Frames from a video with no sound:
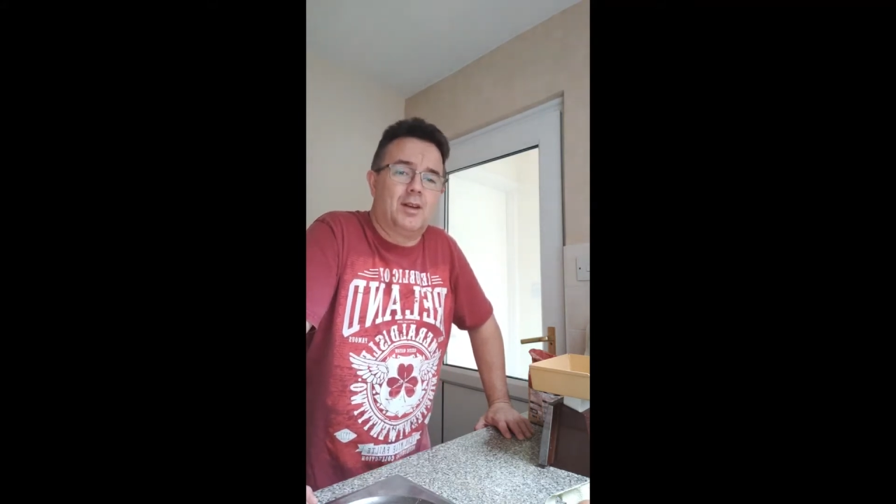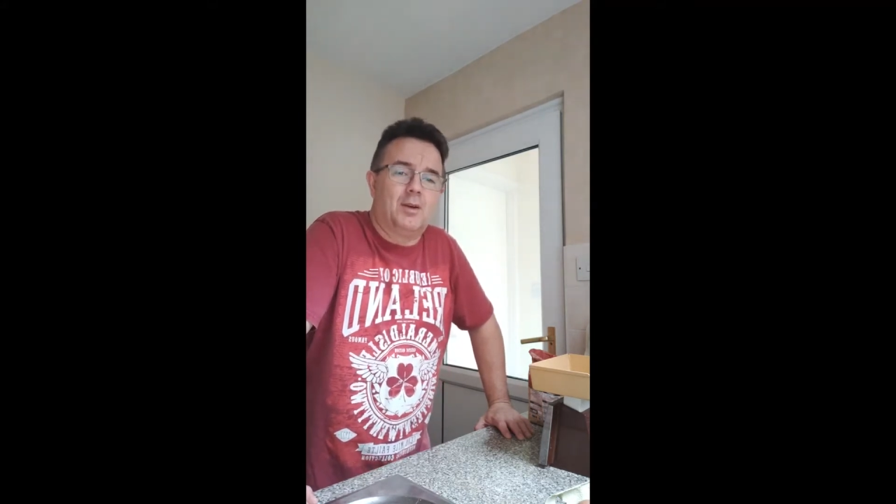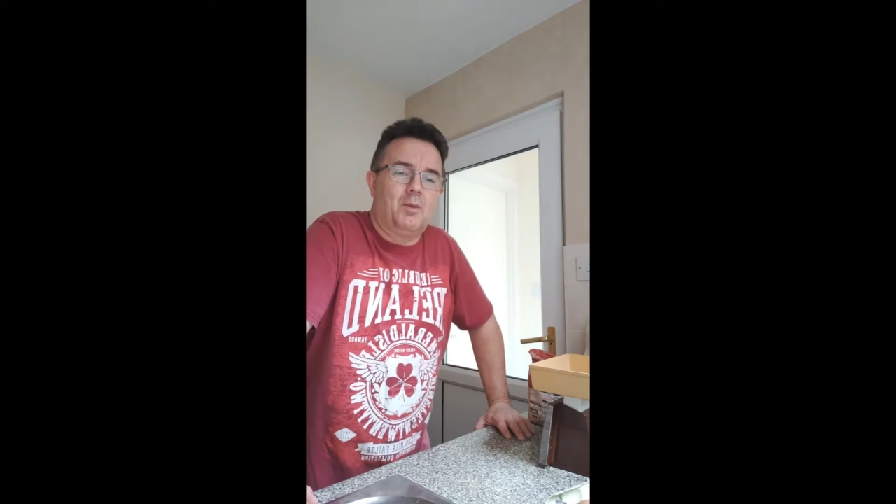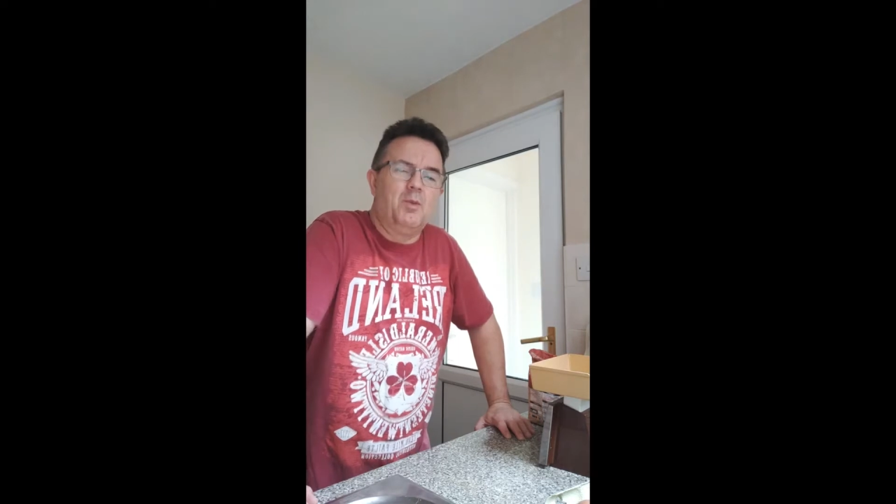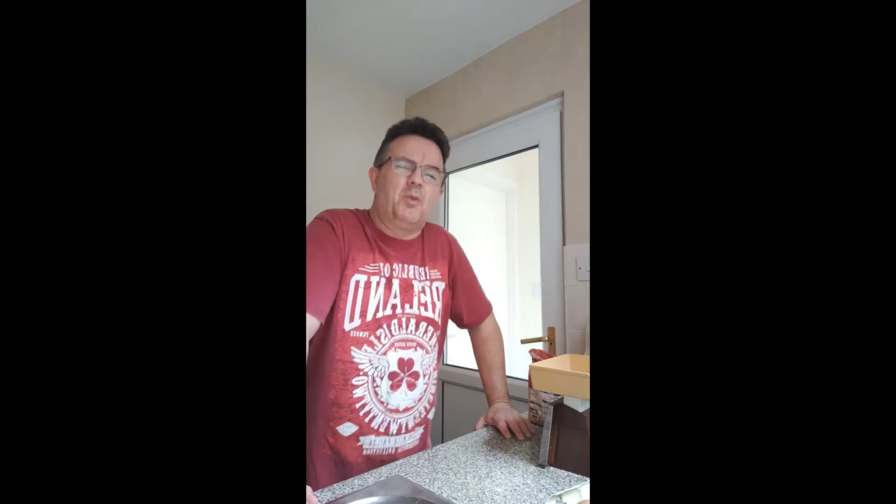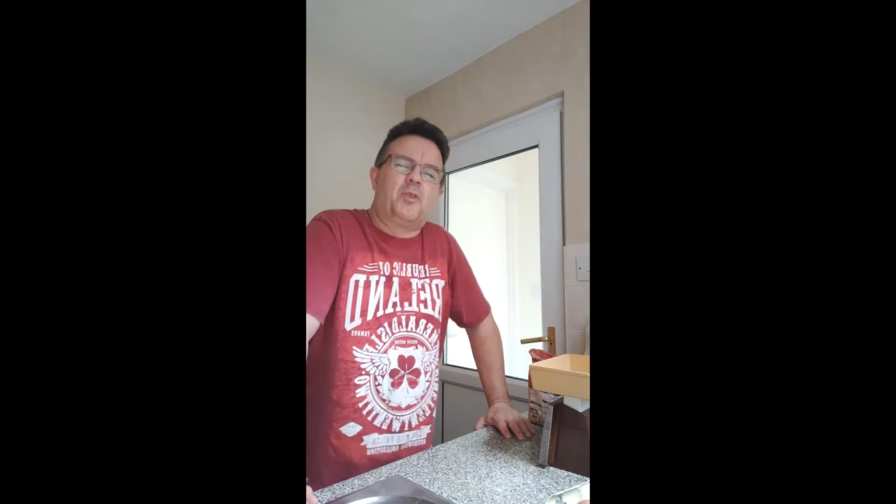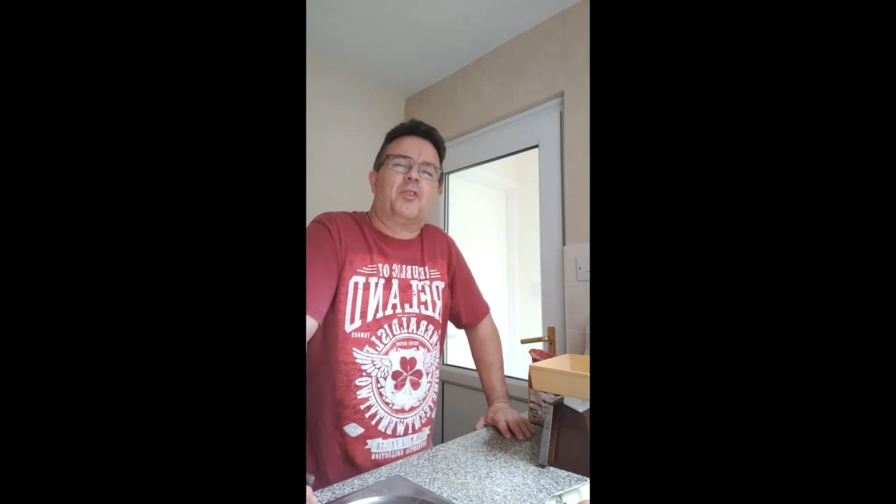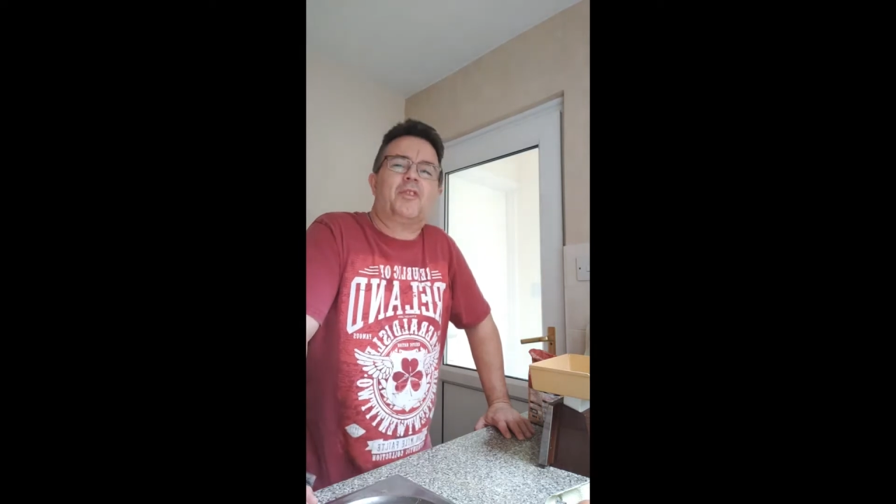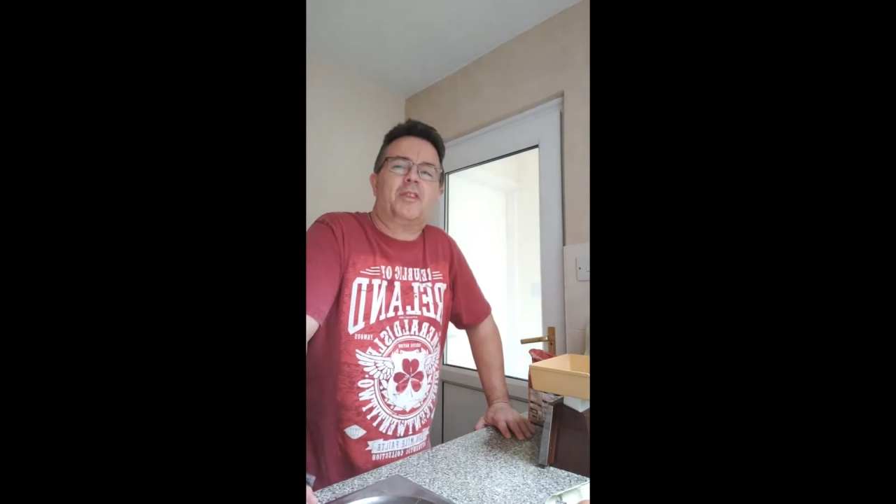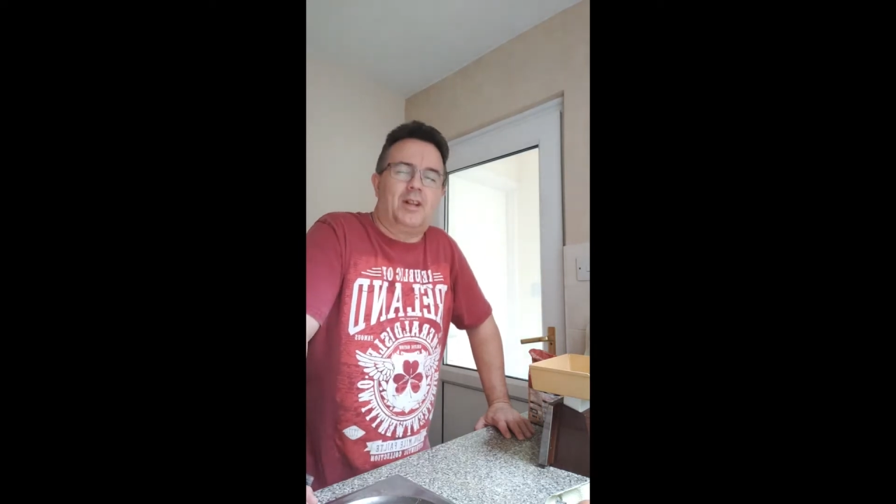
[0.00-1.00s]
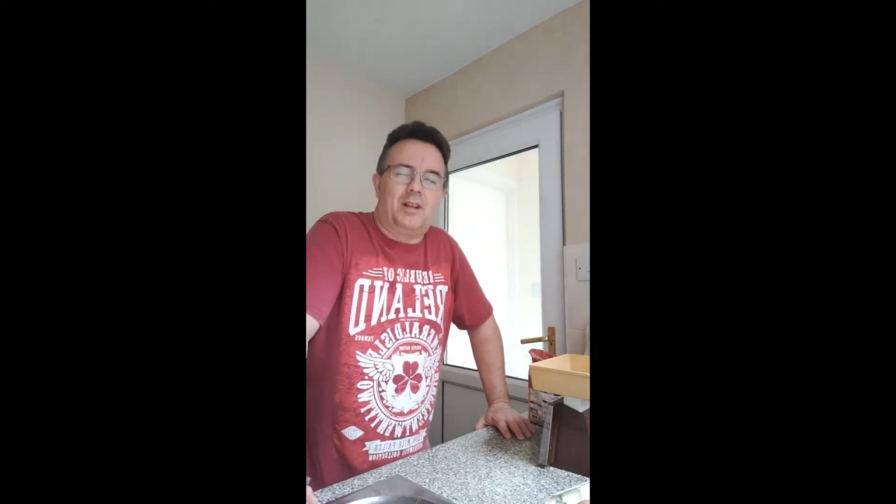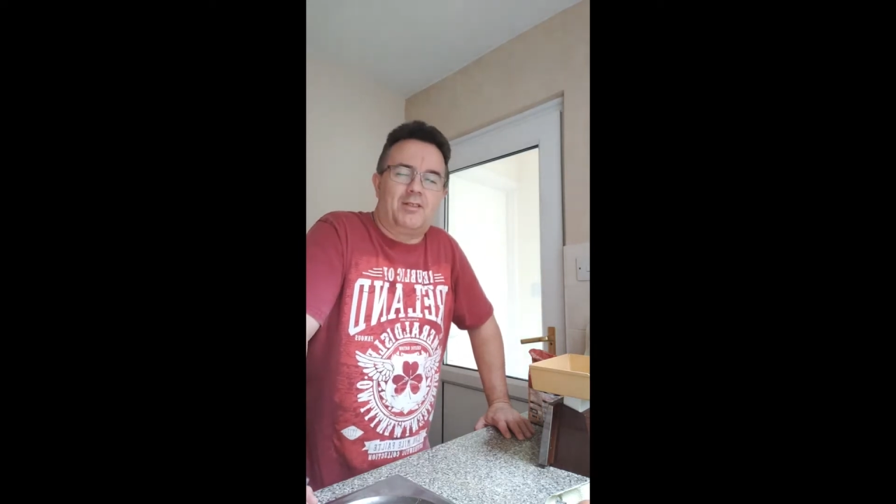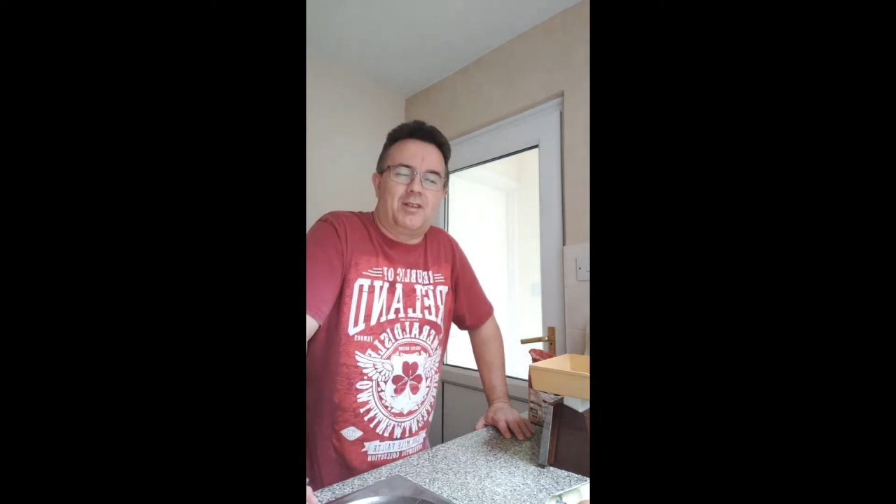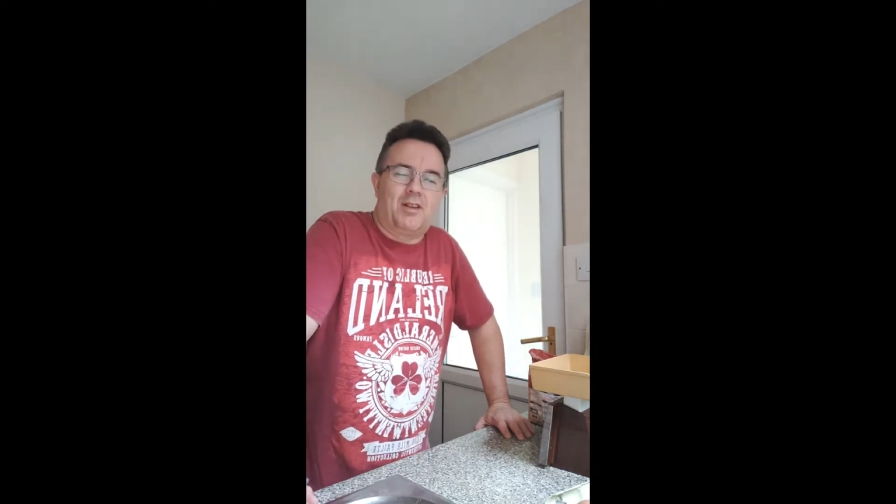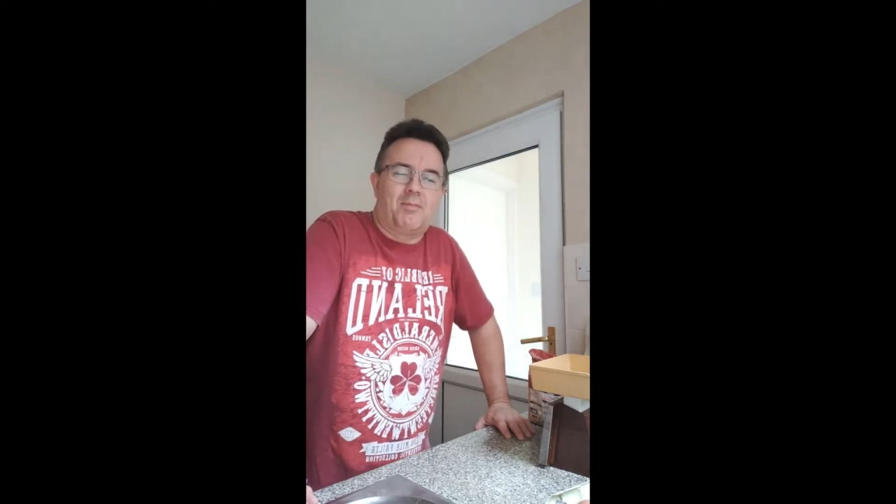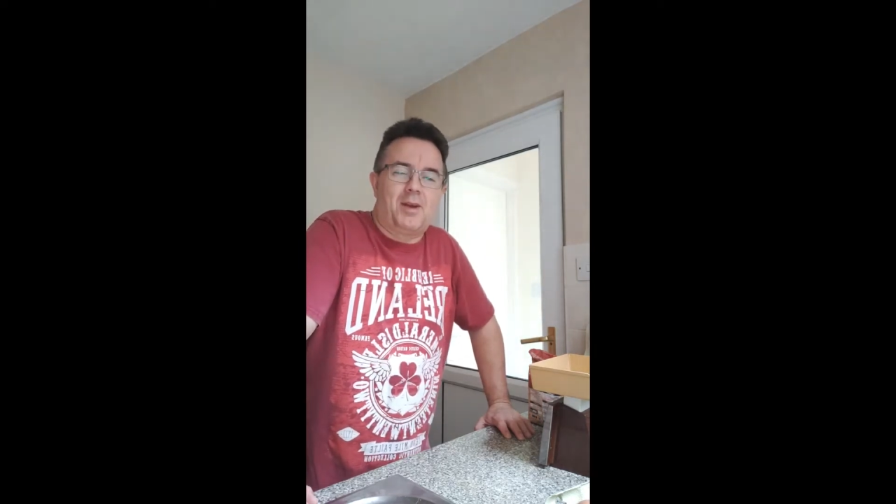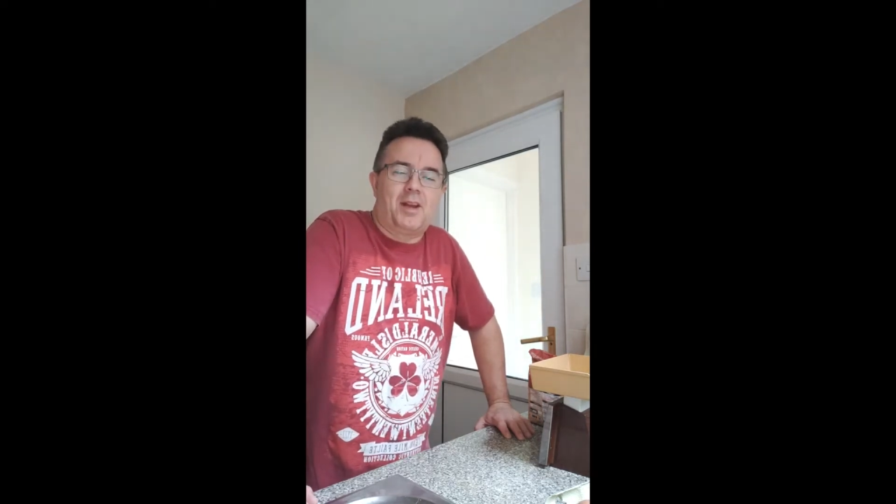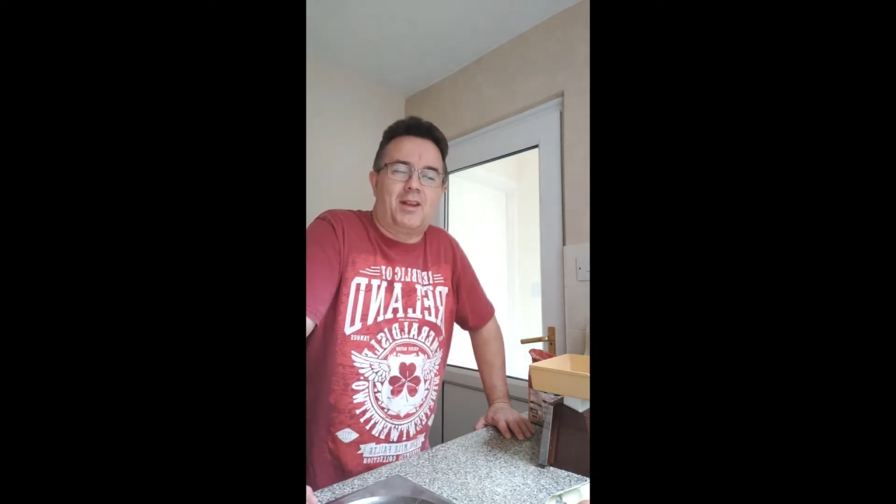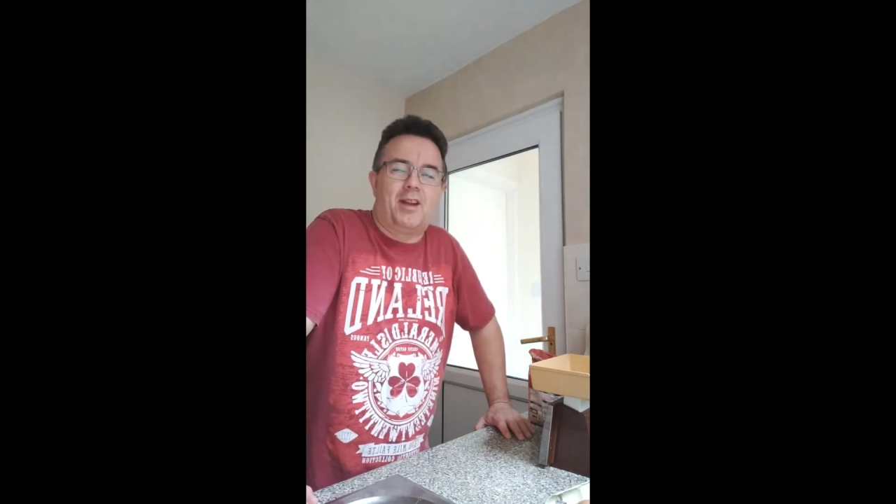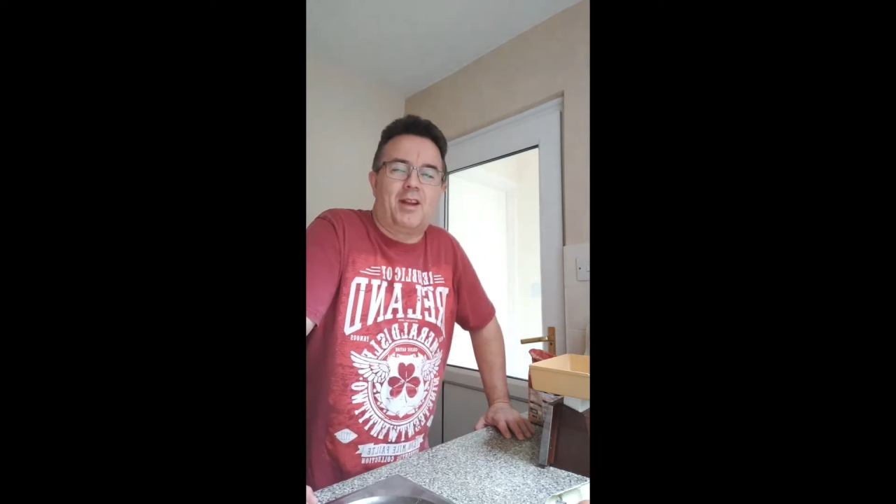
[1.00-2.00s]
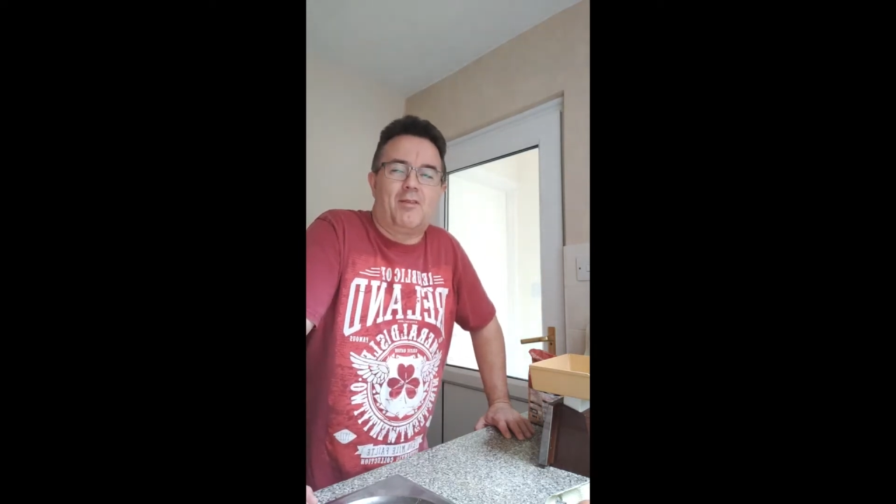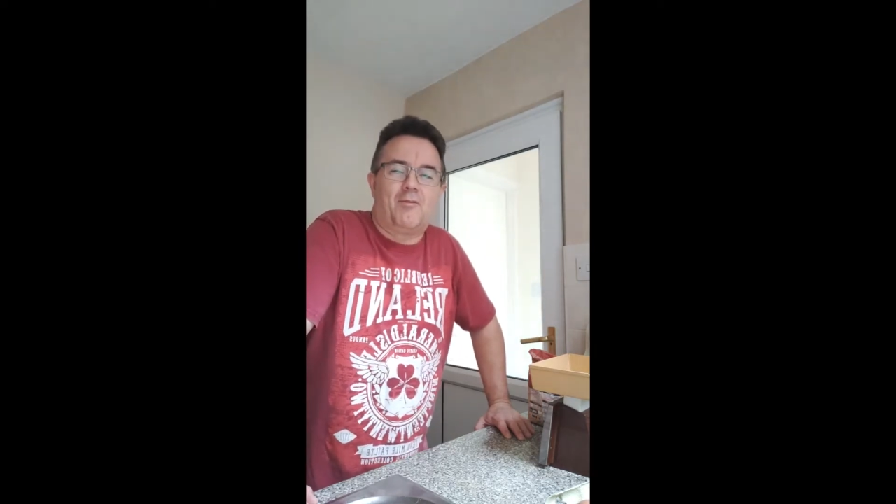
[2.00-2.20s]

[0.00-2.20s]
with all sorts of delicious pancakes